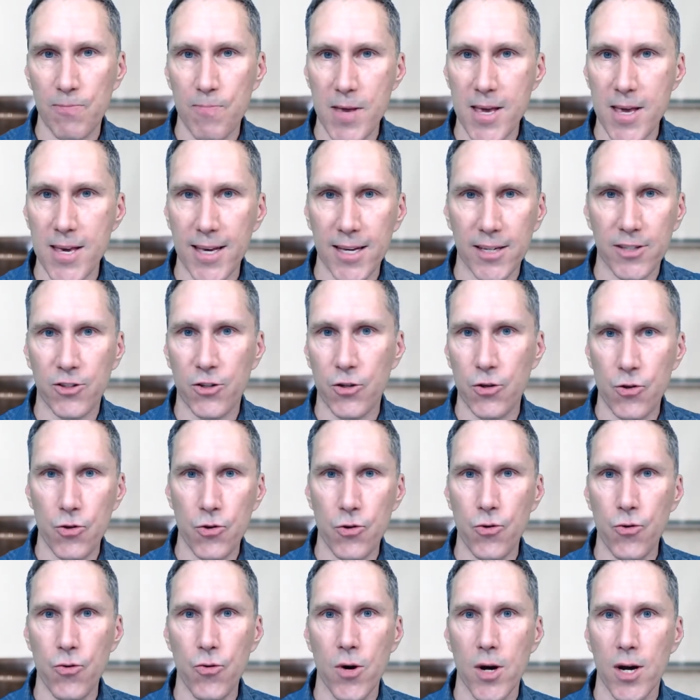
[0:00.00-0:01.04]
speaking
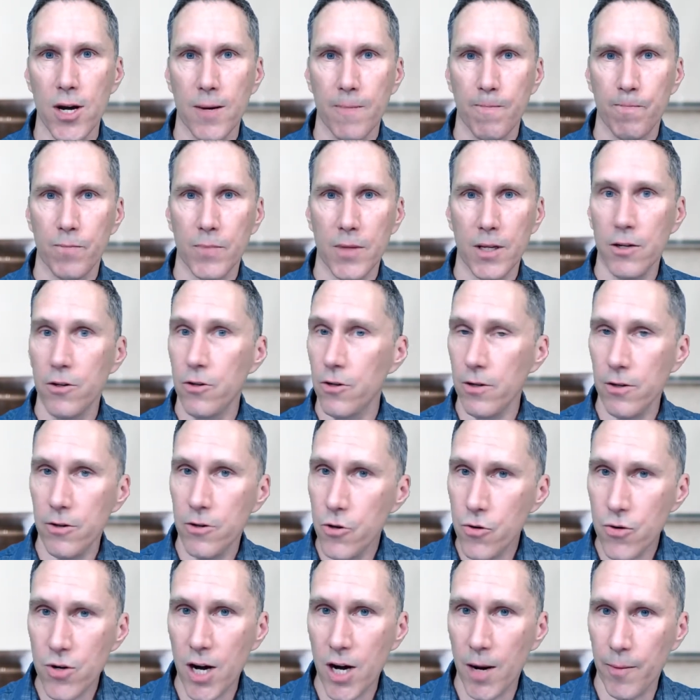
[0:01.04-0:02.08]
to
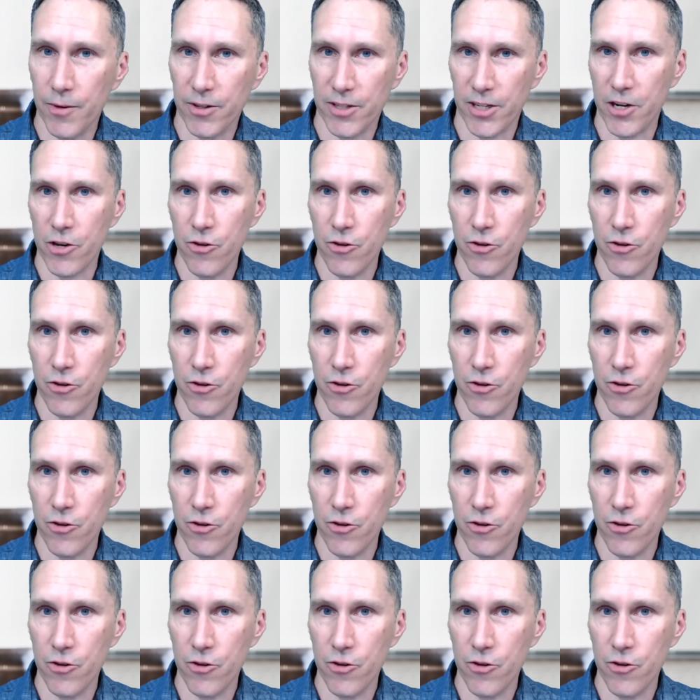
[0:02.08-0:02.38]
newcomers?